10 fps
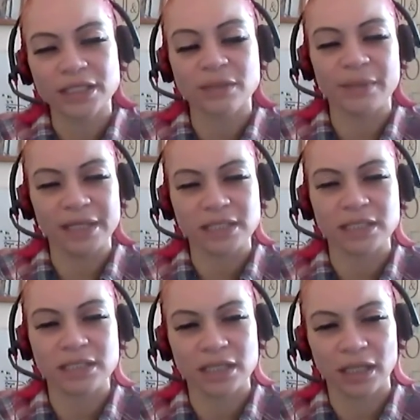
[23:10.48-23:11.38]
That's
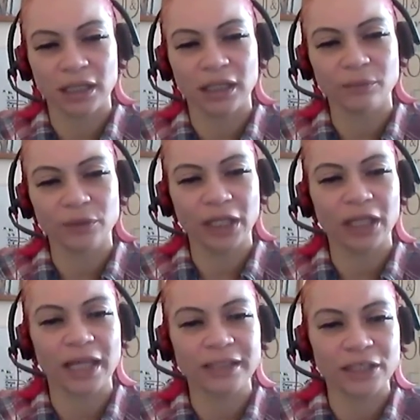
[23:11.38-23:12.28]
amazing, Tina. I'm really
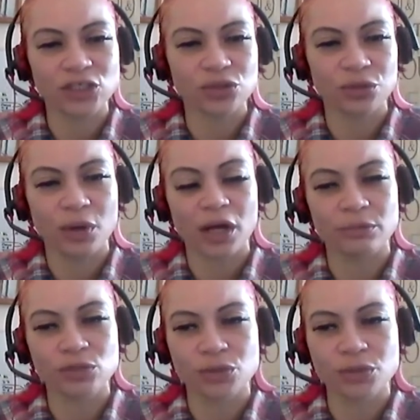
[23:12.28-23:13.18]
glad that you
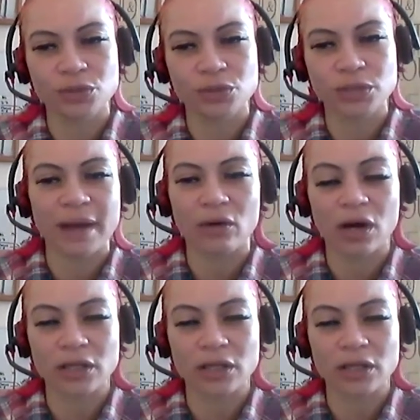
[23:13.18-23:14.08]
chose to come
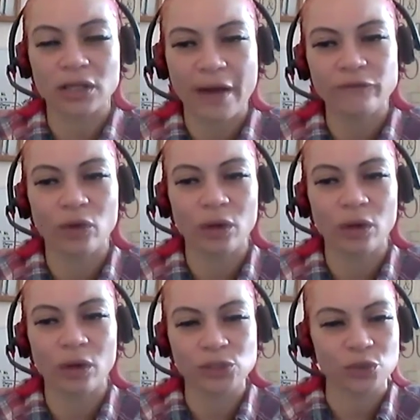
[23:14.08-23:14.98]
out onto our
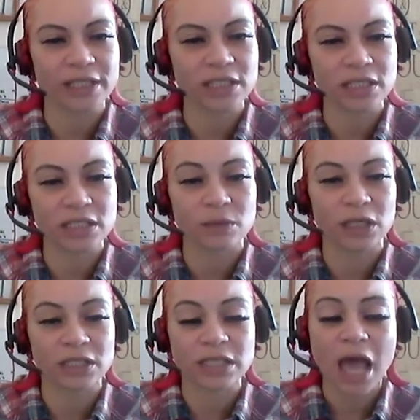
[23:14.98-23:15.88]
platform and showcase
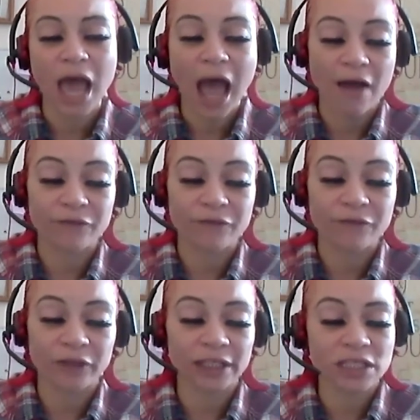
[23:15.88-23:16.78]
this, because I
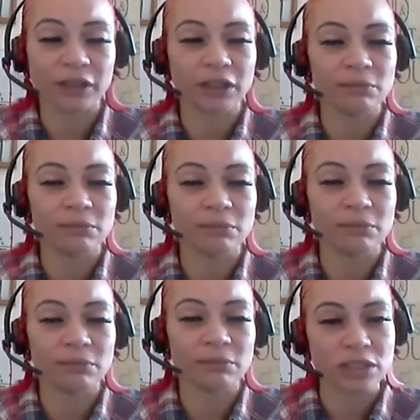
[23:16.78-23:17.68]
feel like it's definitely
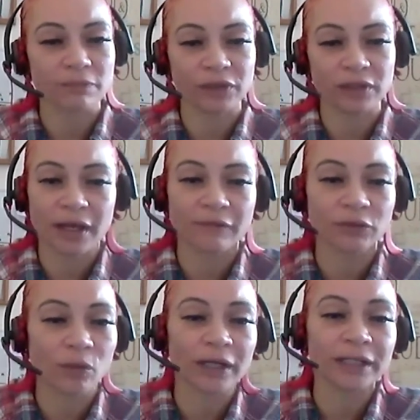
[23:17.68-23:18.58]
beneficial. It's
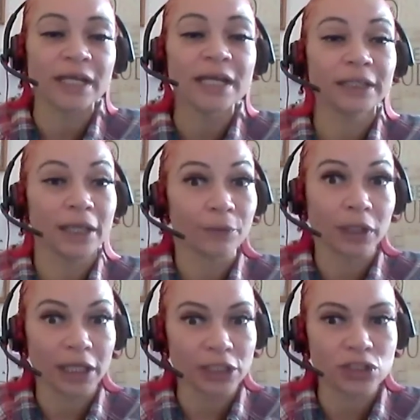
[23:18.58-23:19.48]
something that everyone
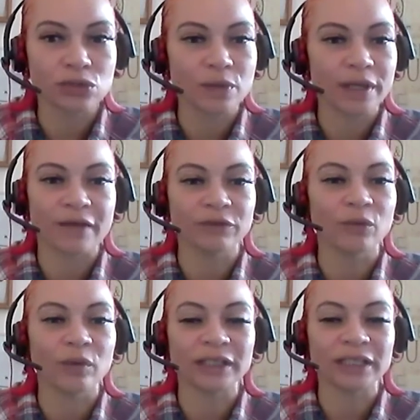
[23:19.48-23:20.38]
can relate to,
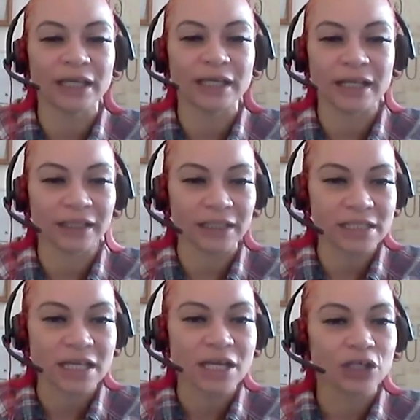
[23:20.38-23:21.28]
and everyone can
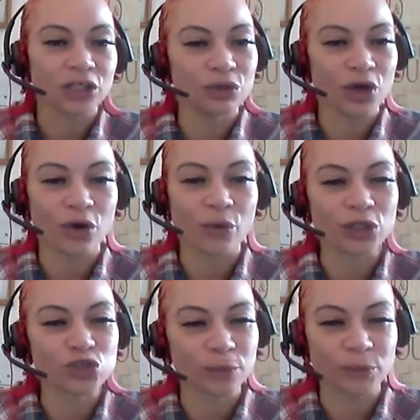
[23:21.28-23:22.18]
at least,
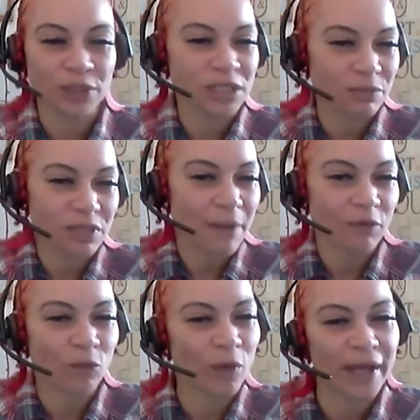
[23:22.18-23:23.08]
contribute in some
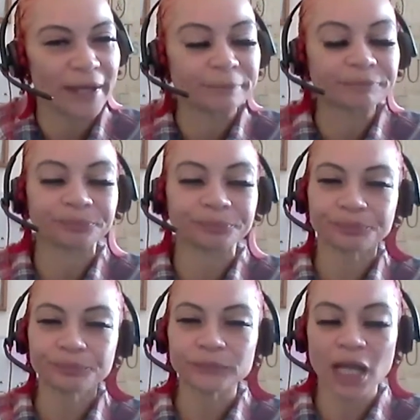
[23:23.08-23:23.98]
type of way.
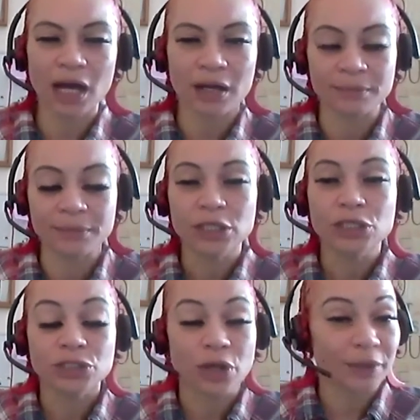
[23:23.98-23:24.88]
So
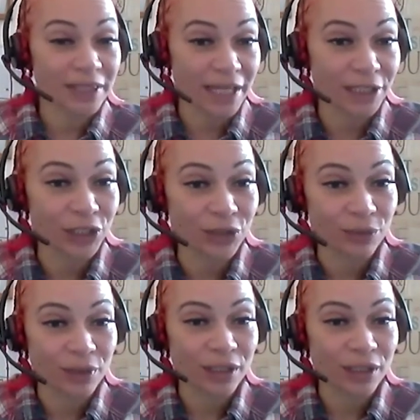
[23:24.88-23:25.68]
I want to thank you.